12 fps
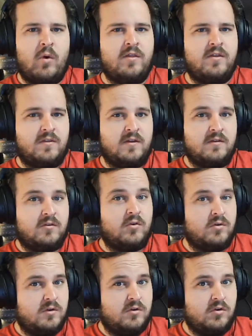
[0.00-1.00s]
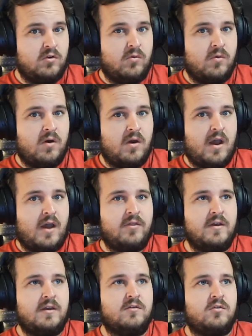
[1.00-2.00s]
I think that's good to do, I
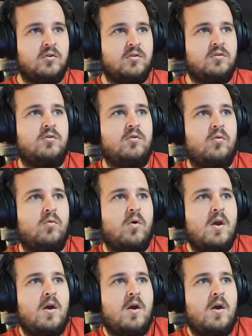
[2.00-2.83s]
think it's good to